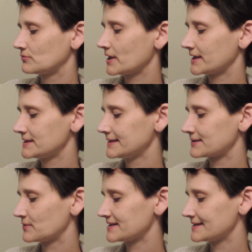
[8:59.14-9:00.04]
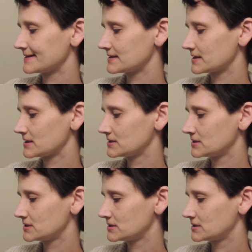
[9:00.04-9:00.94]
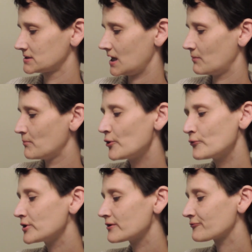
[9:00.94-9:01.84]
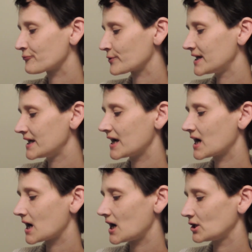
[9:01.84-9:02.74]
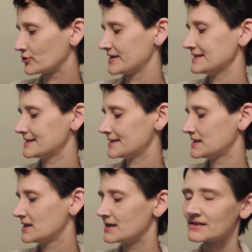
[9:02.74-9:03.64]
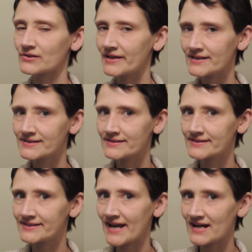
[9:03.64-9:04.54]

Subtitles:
what is it? Ammonia-free colorant. So I guess this is